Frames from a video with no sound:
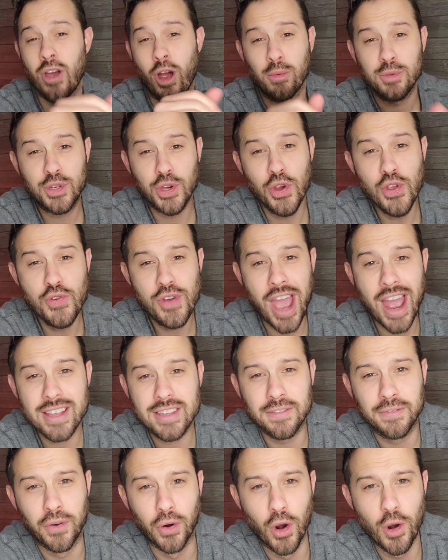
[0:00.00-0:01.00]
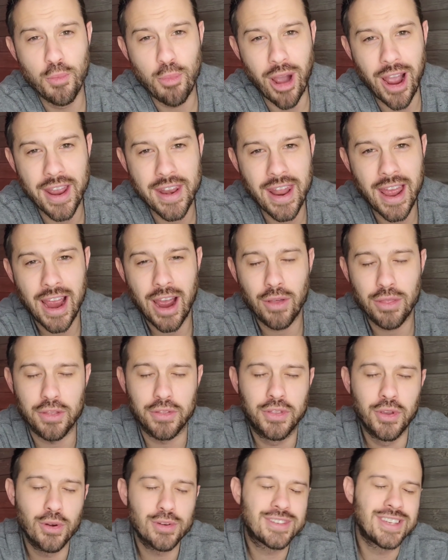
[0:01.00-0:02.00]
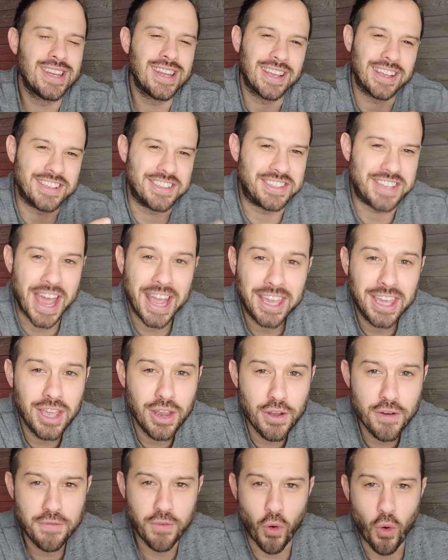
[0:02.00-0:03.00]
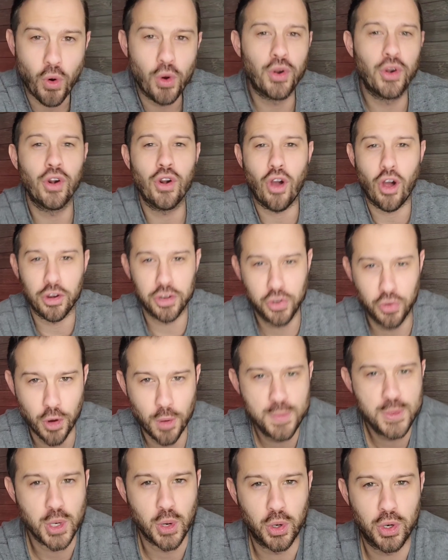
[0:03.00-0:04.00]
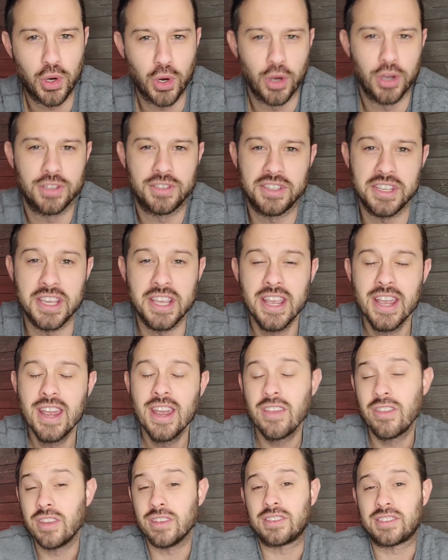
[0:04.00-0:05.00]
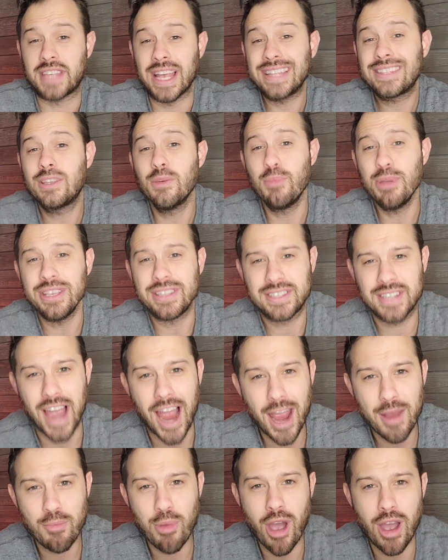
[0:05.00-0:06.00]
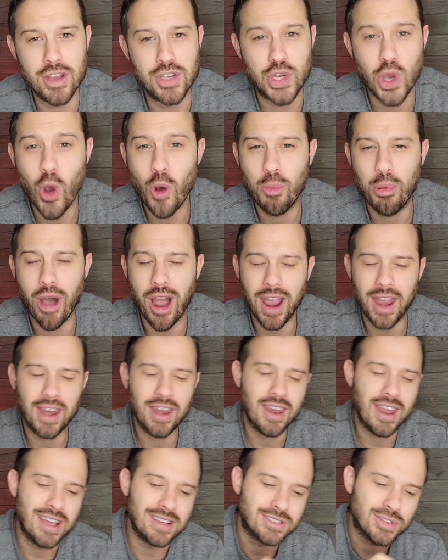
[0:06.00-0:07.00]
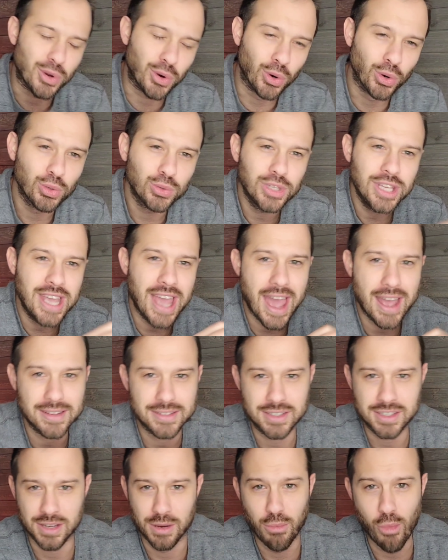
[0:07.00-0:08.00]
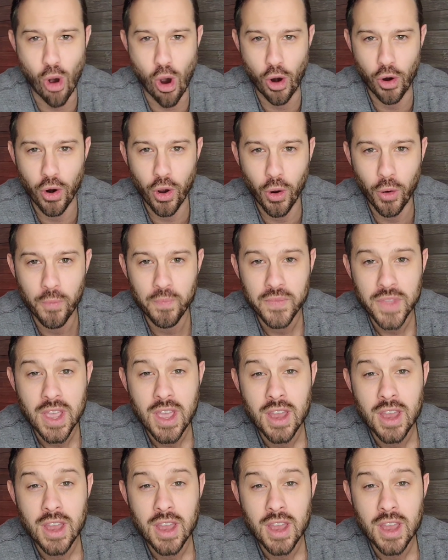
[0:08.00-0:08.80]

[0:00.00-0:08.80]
Now, I'm sure you guys have heard by now that there's an executive order on cryptocurrency that is set to be signed by Joe Biden as early as tomorrow.